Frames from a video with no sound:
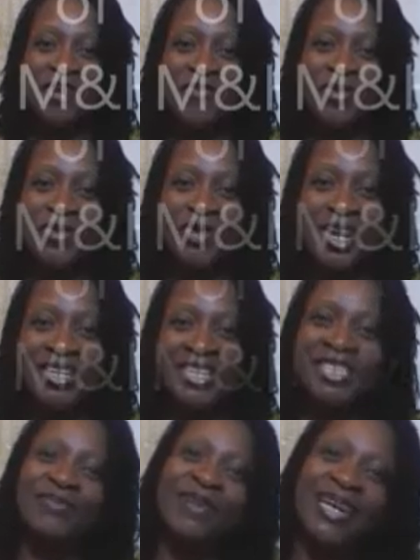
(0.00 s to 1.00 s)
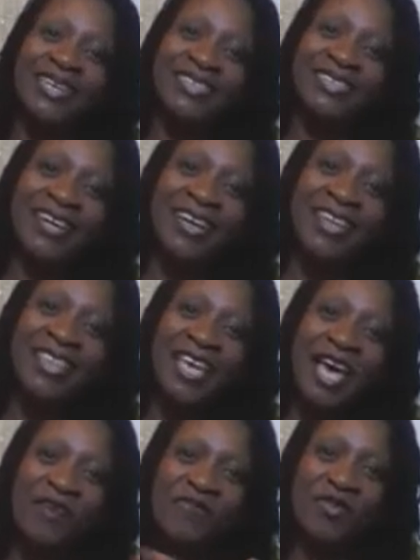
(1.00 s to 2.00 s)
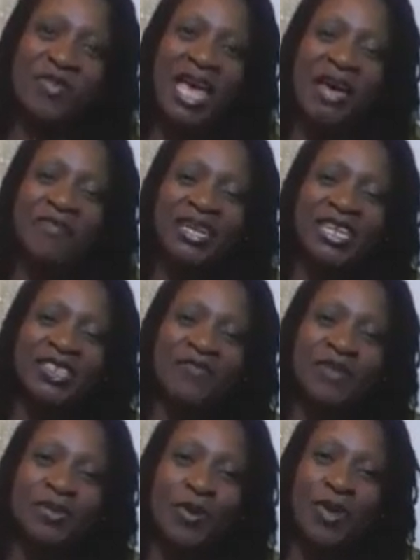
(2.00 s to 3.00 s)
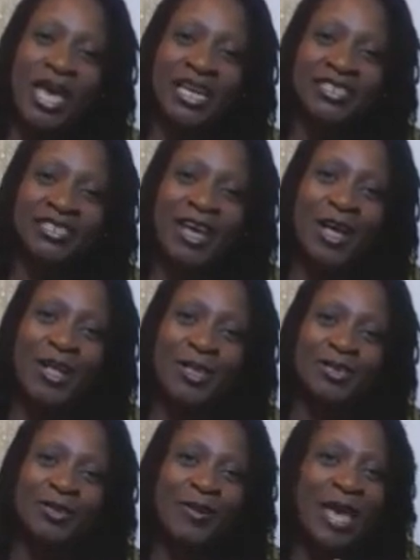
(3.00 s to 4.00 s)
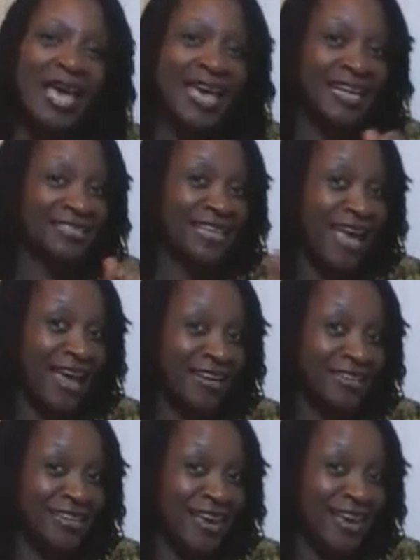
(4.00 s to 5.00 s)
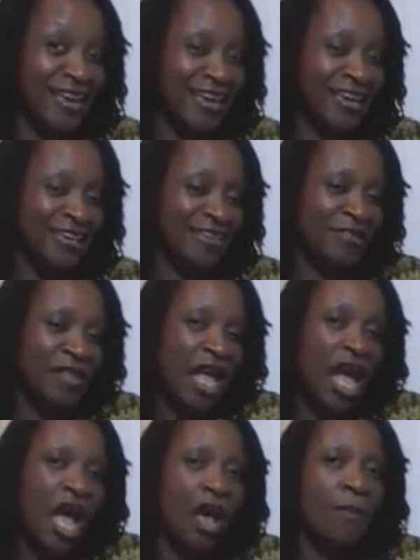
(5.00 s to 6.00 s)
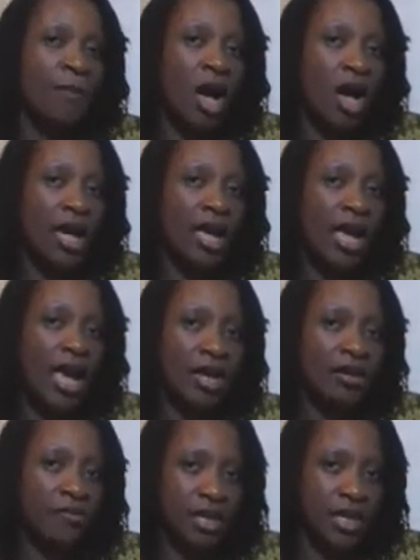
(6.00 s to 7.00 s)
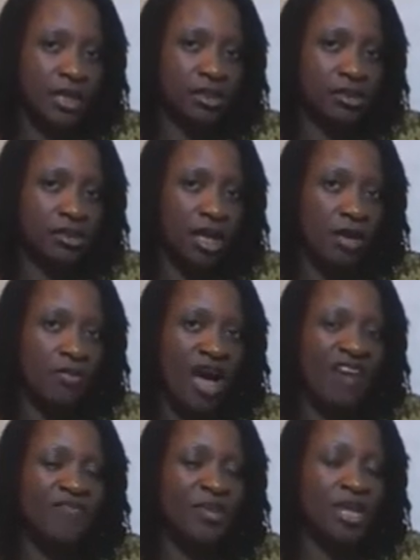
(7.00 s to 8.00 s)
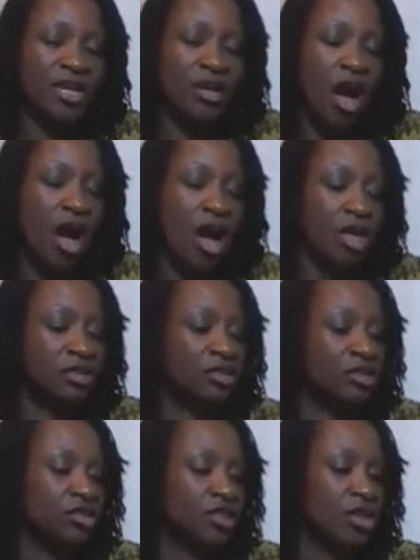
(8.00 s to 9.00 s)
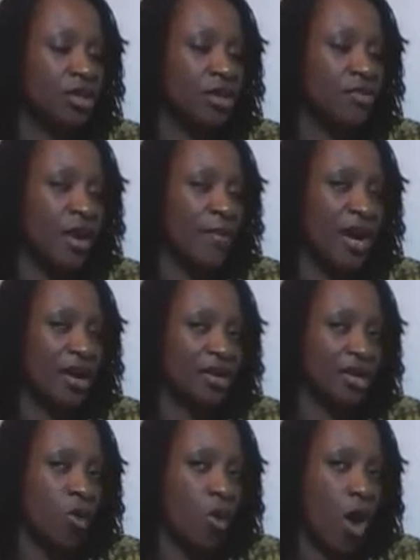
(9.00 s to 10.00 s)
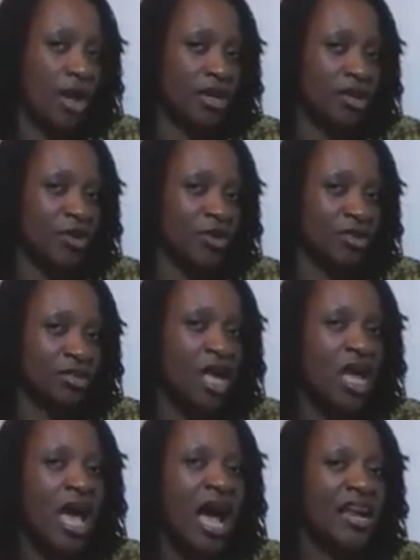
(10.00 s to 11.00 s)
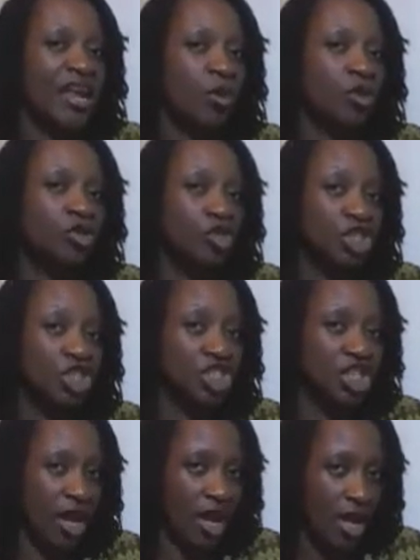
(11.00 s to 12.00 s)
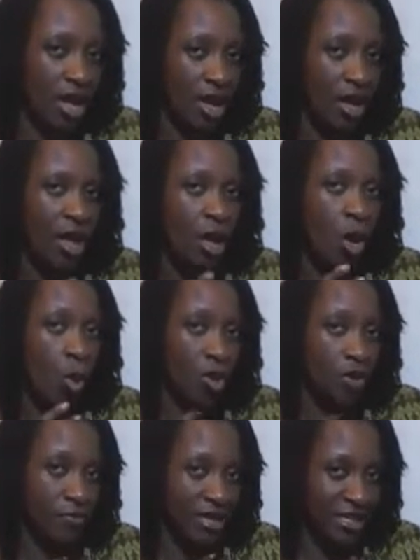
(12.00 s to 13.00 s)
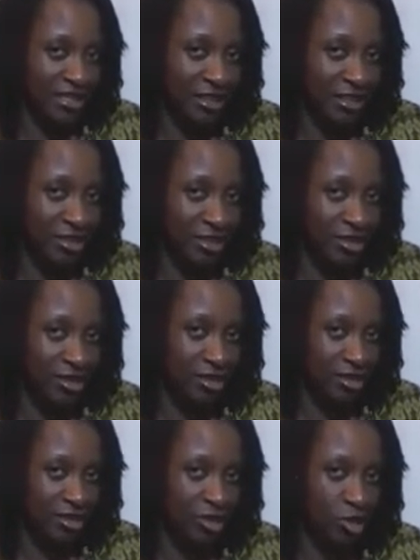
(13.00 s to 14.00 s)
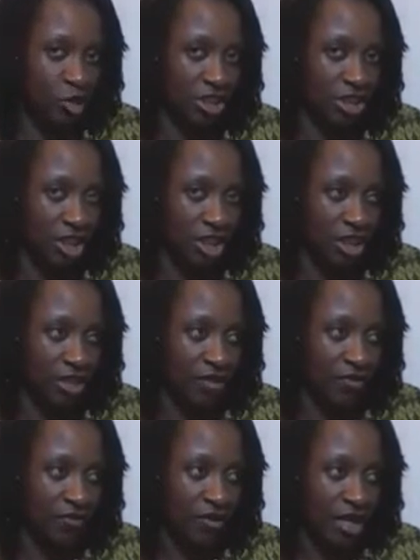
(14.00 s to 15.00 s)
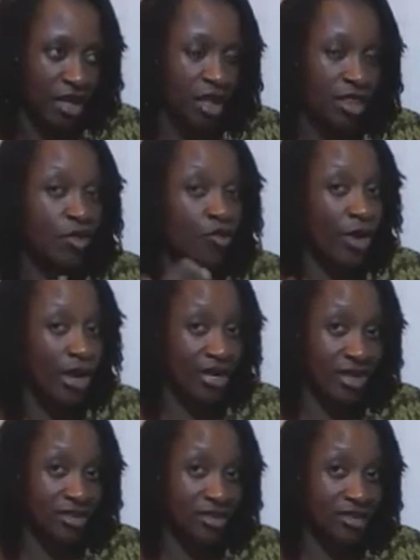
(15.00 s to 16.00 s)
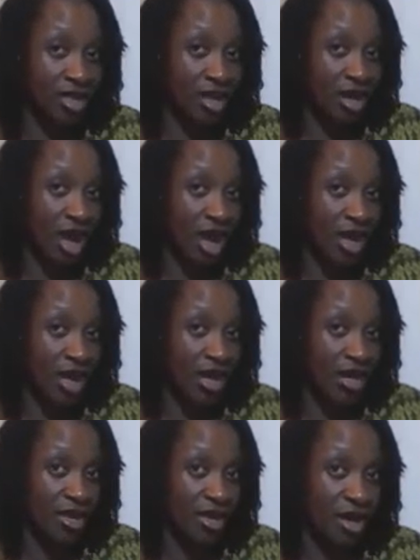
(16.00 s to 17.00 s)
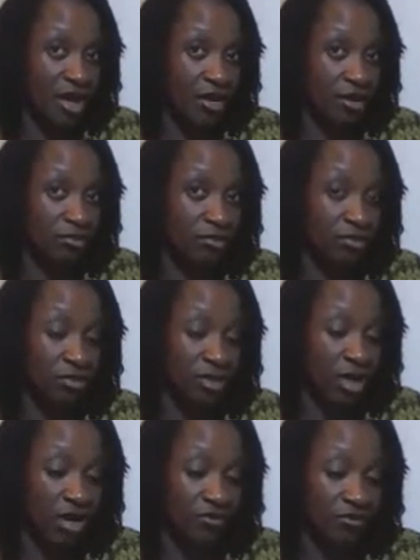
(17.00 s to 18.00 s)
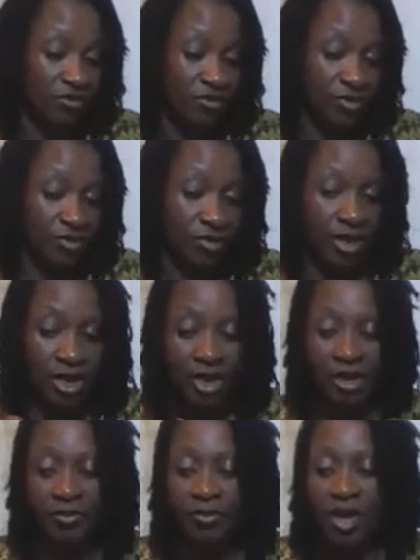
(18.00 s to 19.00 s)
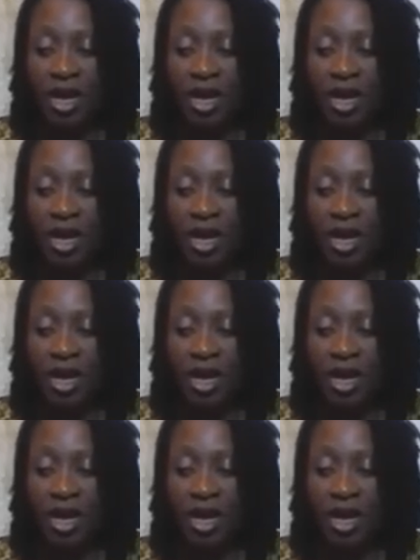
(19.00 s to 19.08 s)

everyone, it's Melissa, the M from the M&H of Bespoke Hairstyles. It's Henna Day. And my Henna mix, I've been asked about it quite a lot. And I want to share what Melissa does to achieve the redness that I love, really.